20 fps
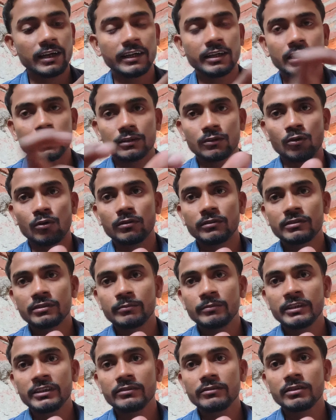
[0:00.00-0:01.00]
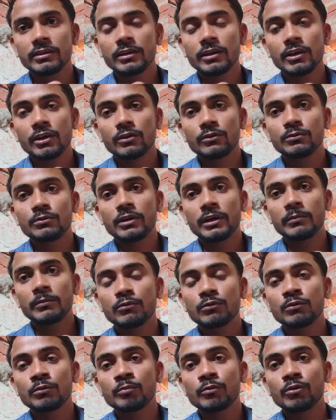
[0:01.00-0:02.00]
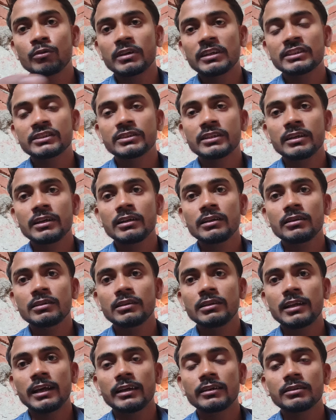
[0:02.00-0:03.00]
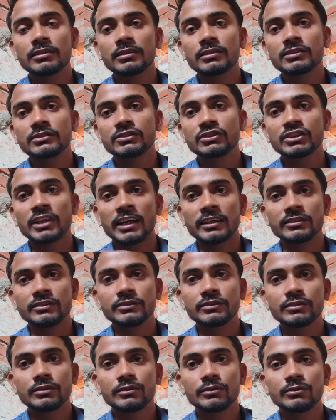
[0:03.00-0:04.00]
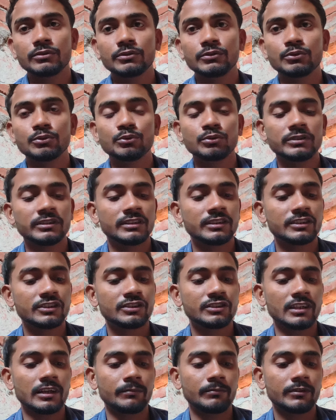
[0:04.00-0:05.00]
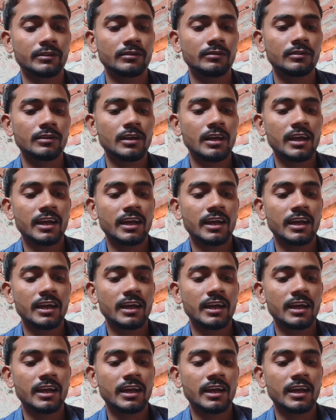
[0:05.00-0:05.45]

and technology means you to more extra like a science use in this chapter.